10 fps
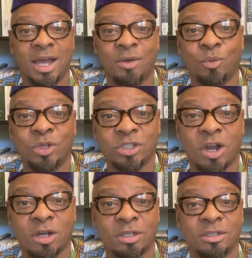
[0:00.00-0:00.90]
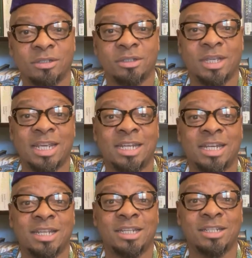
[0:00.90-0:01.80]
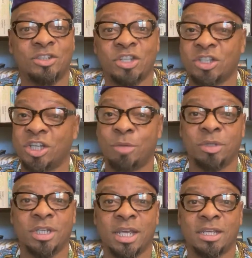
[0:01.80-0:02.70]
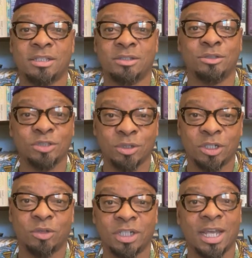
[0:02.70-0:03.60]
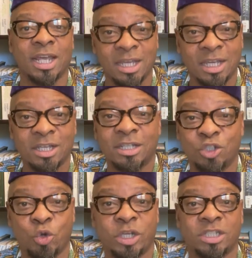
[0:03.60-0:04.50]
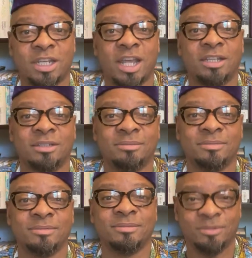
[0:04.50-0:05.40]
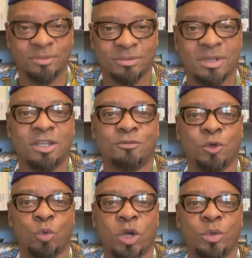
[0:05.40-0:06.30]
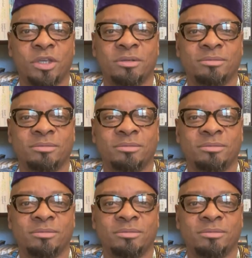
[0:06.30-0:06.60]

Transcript: We start in just a couple of days, so don't delay. Join us today. I look forward to working with you.